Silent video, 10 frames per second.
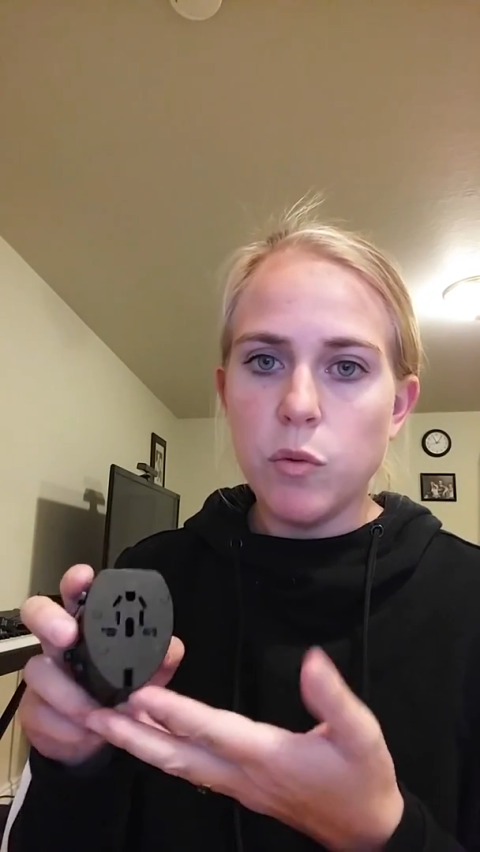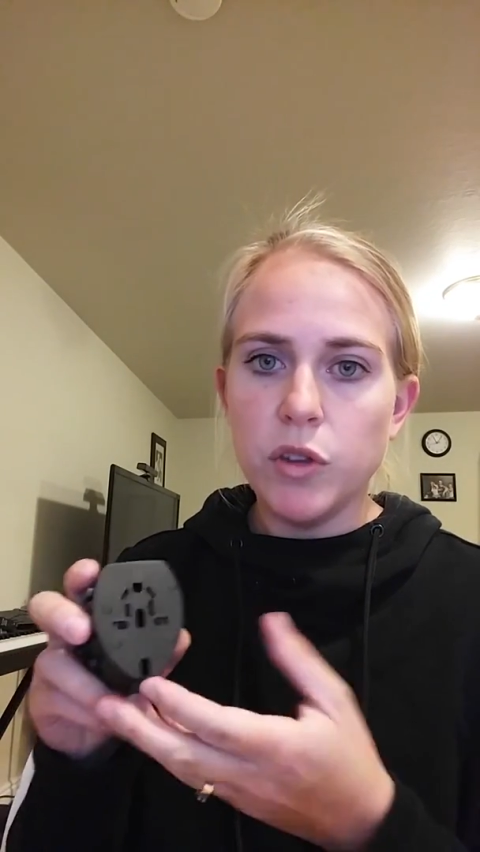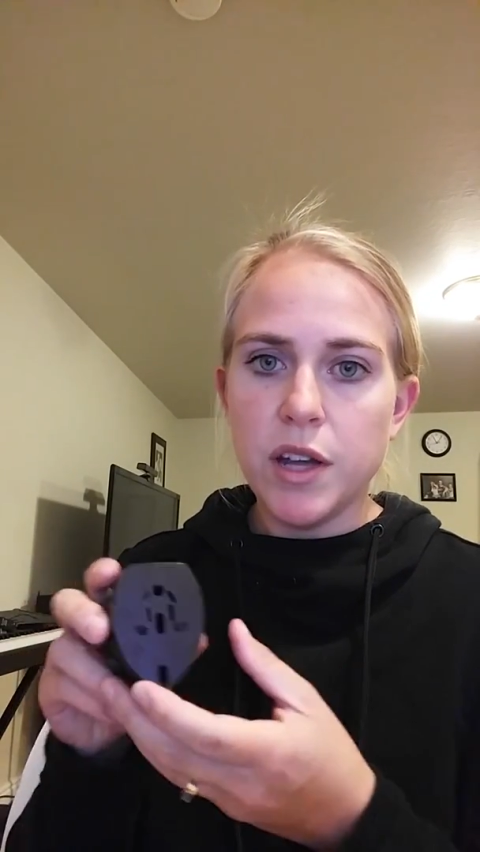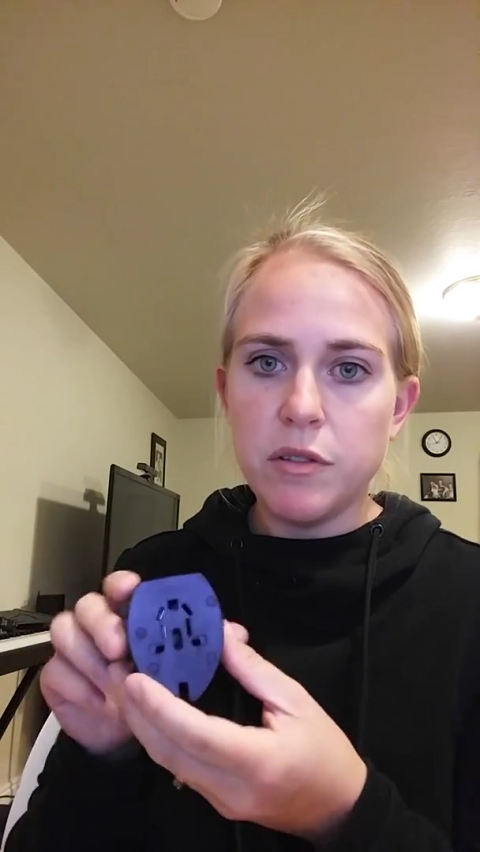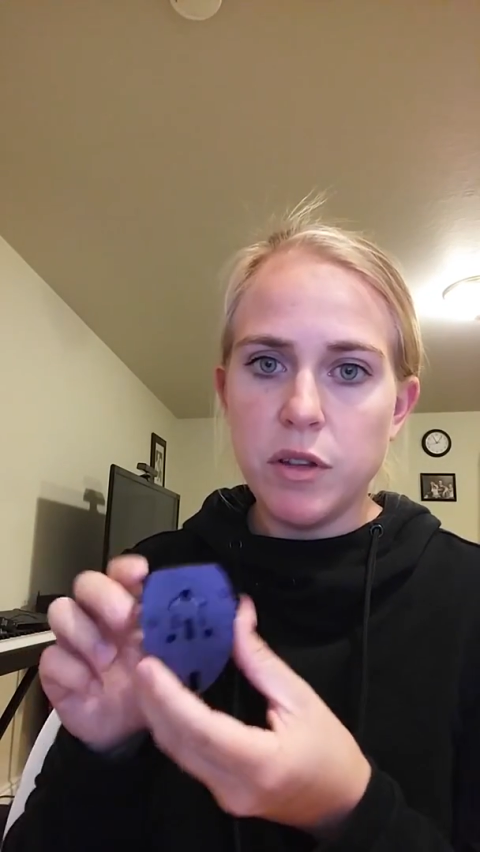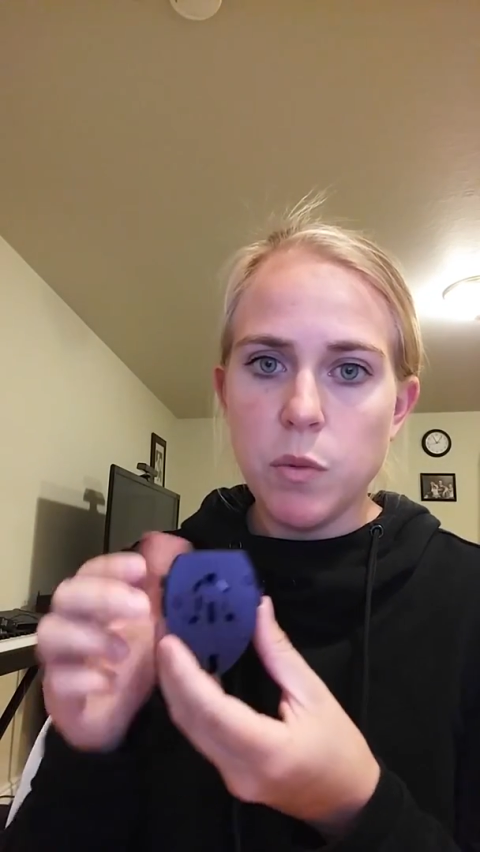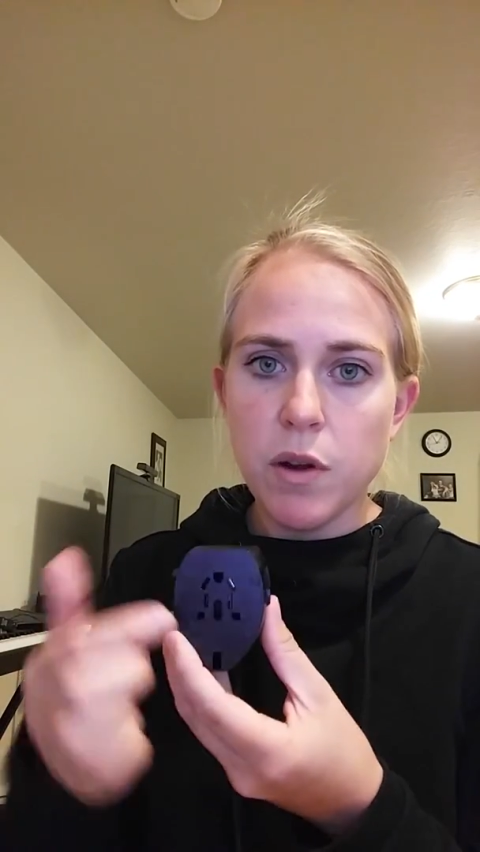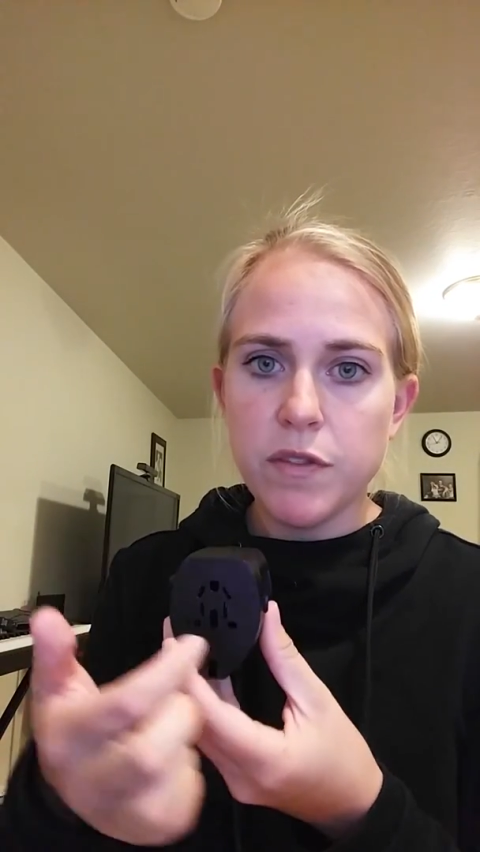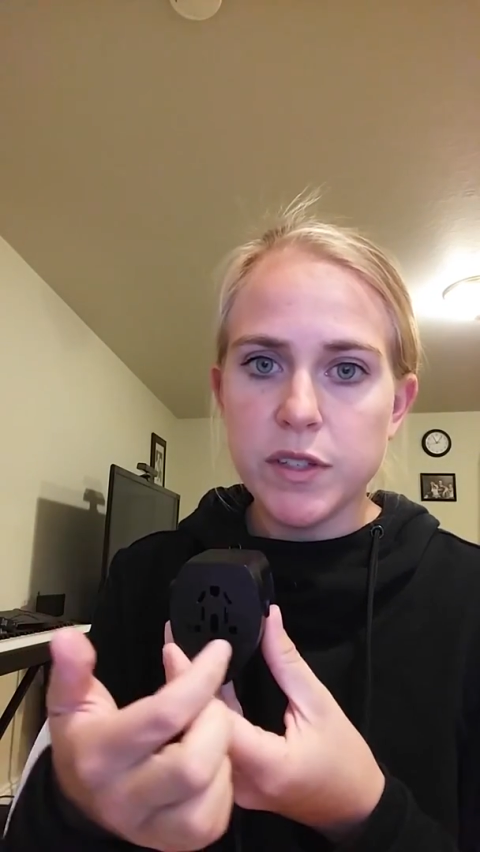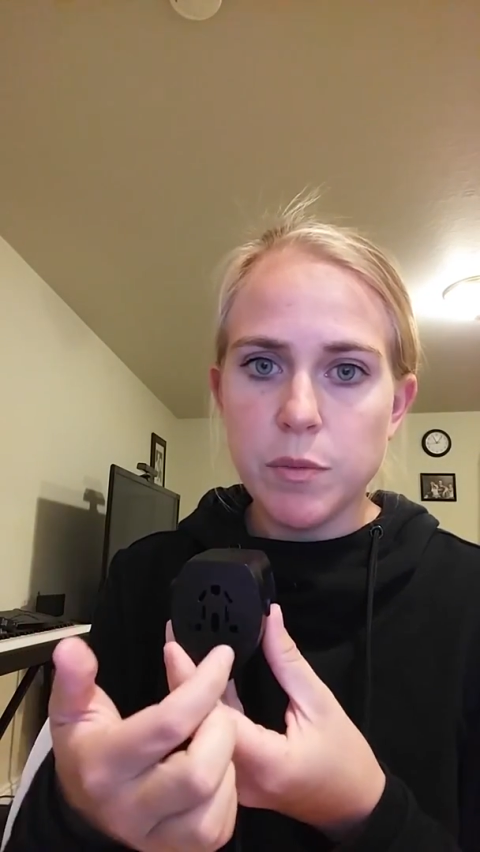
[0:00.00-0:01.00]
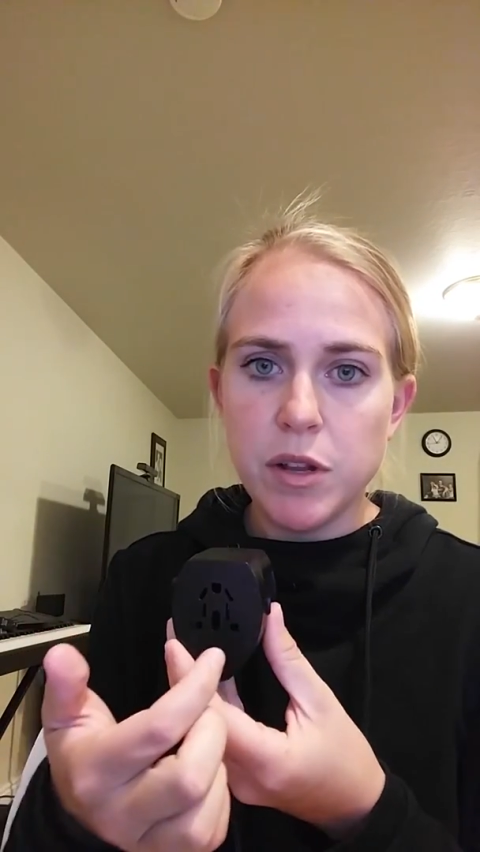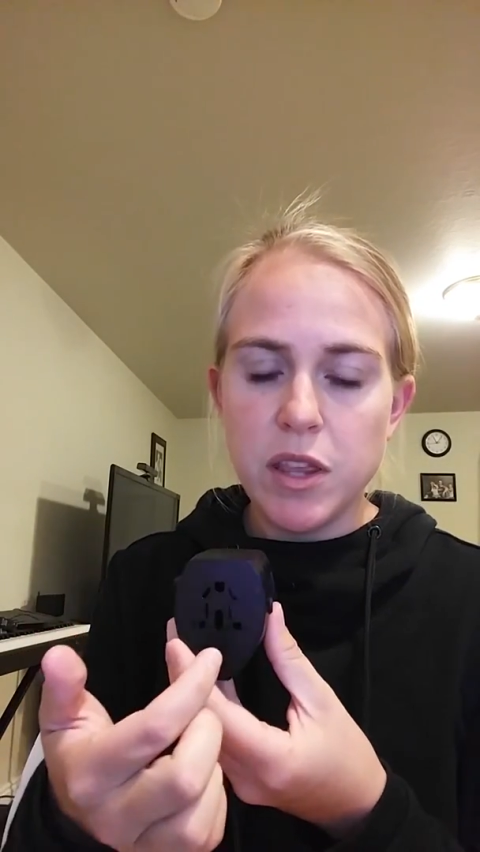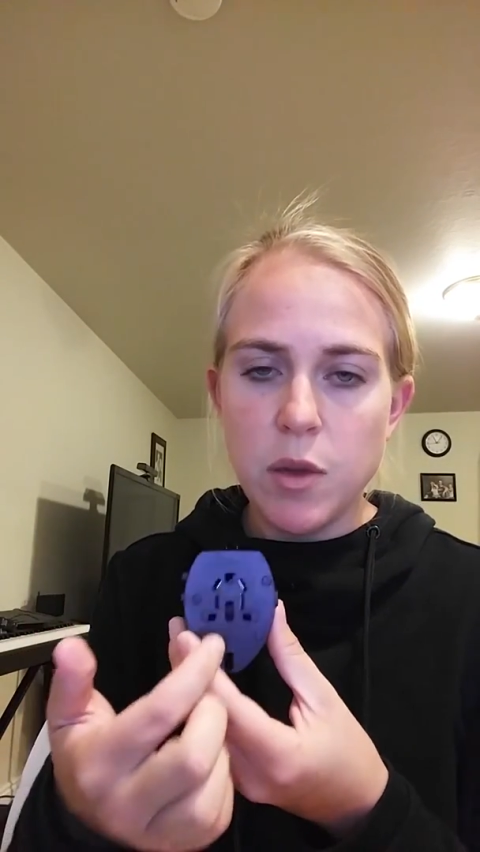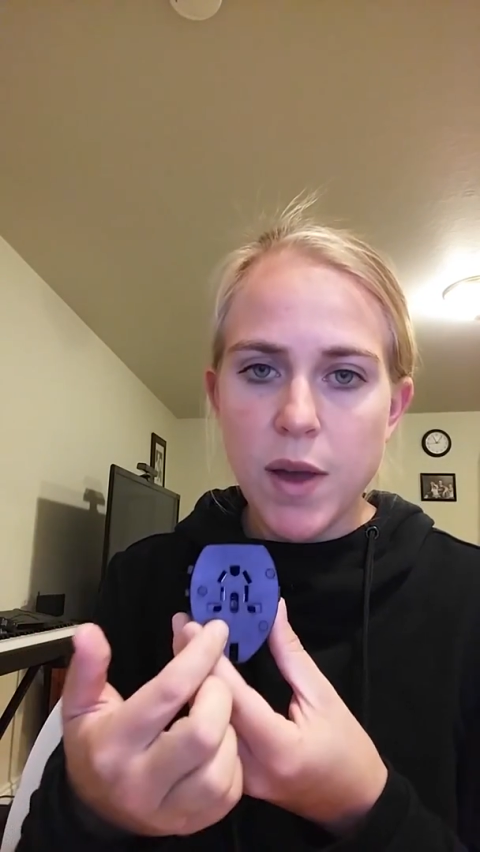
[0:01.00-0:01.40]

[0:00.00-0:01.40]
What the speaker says: will not only work for someone in the